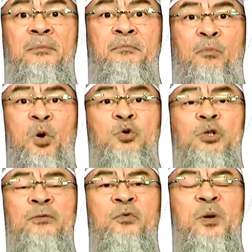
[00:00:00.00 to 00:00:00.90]
Most
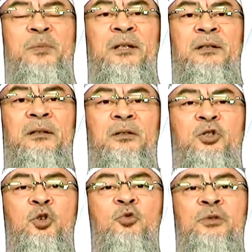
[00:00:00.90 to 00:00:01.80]
of women
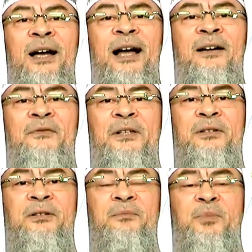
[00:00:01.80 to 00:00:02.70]
don't have
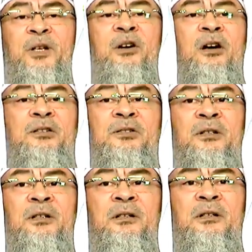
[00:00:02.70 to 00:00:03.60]
it because
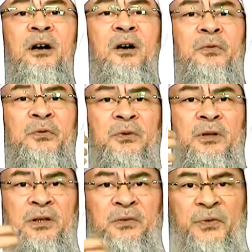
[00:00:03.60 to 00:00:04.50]
of
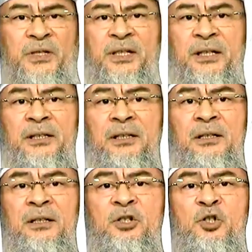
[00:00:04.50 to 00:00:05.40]
the physical
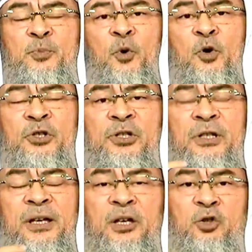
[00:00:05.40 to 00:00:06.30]
sports
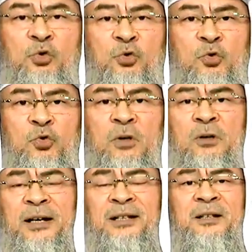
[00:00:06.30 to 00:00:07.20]
they do,
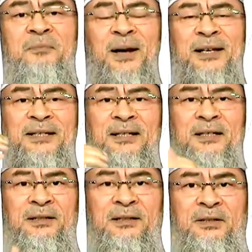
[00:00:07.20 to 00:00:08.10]
riding
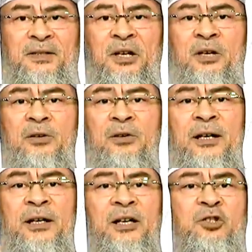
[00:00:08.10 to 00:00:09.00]
bicycles,
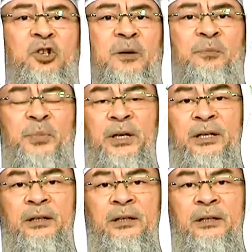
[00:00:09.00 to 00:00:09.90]
running,
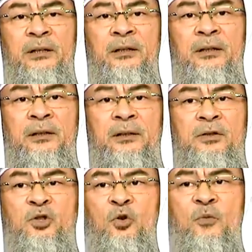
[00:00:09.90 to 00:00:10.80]
jumping.
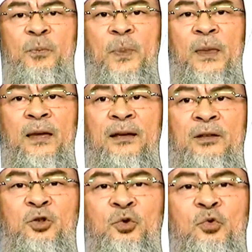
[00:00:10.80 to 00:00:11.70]
So
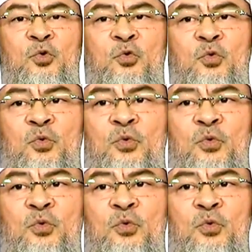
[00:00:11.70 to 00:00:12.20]
to